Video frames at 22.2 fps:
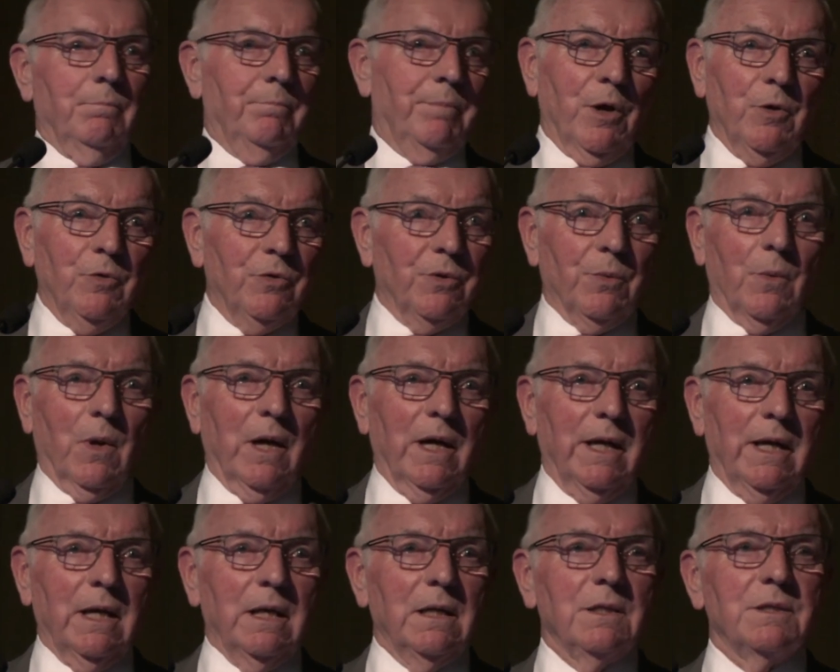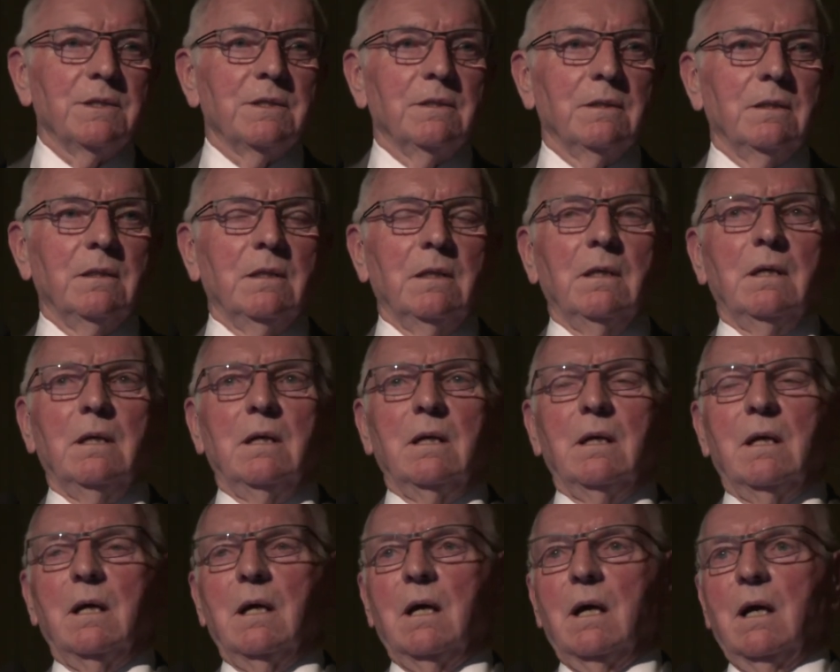both ways,
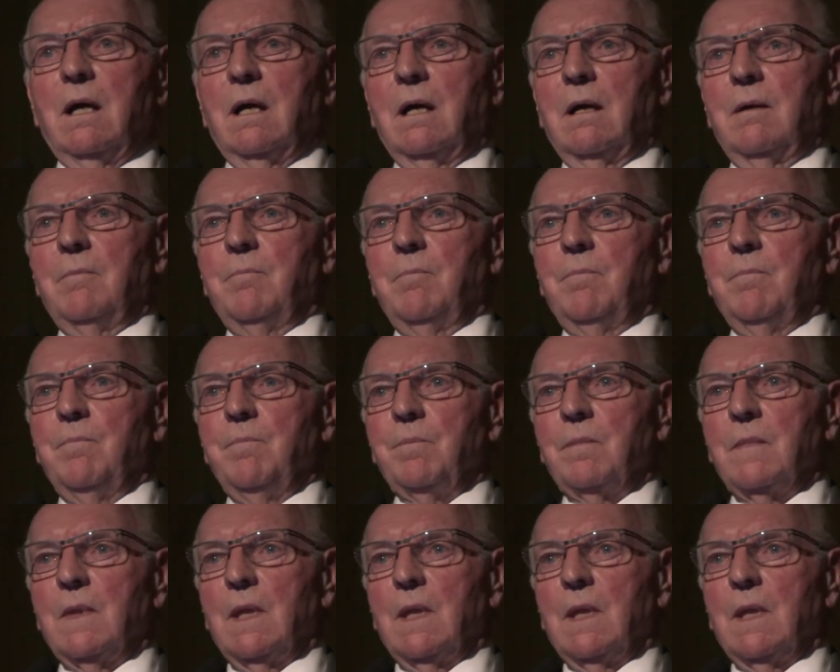and